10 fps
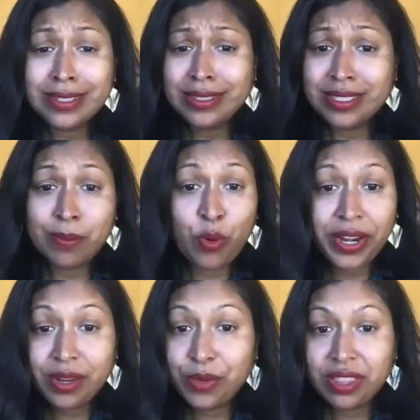
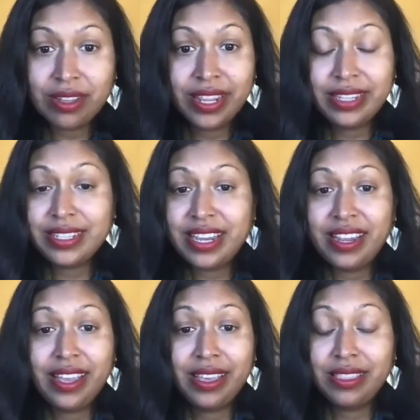disappointed with online
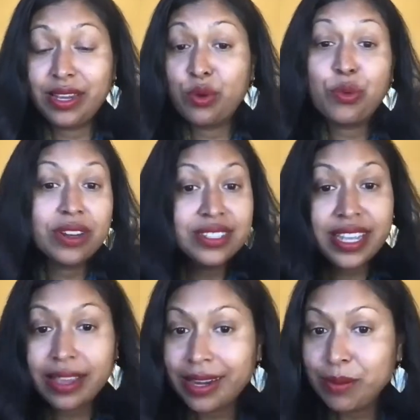dating. They don't want to
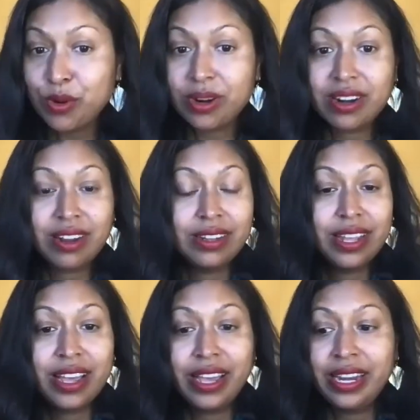date anymore
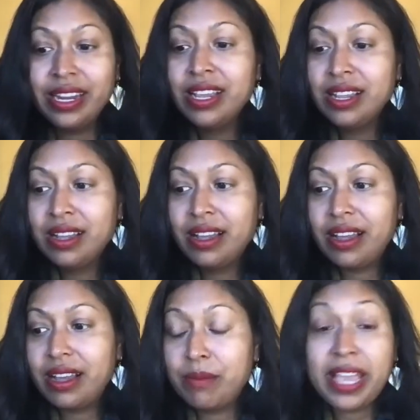online.
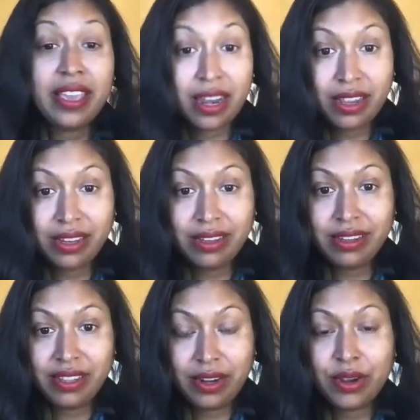I get it,
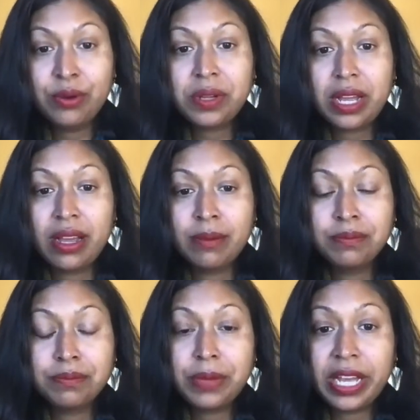you know,
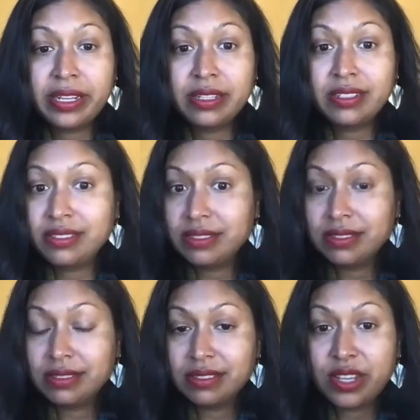but
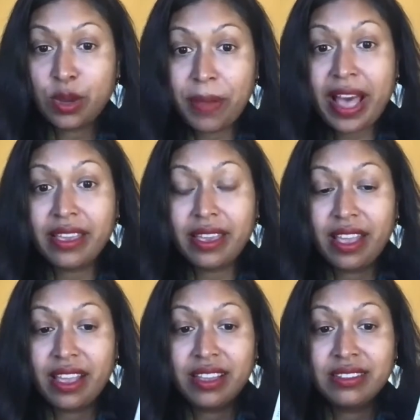go back
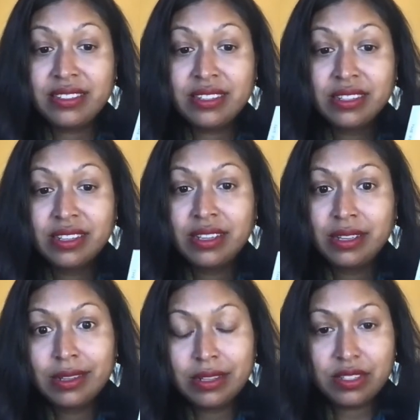and
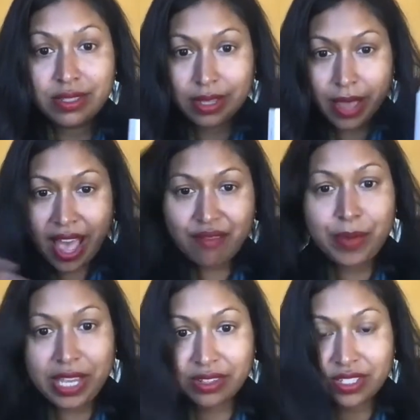have a
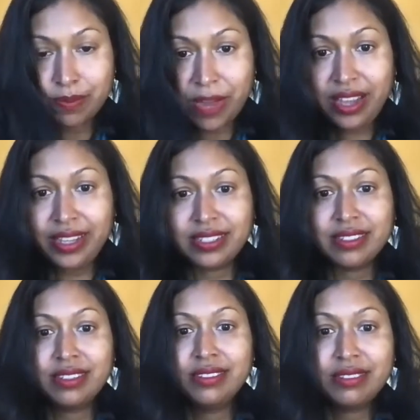beginner's
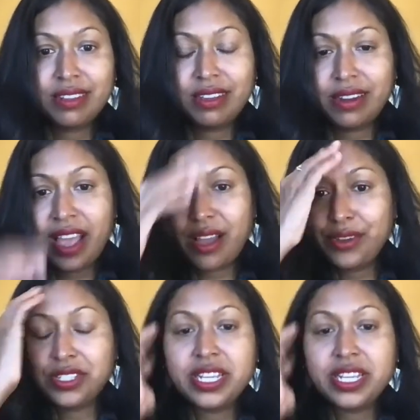mind on how you're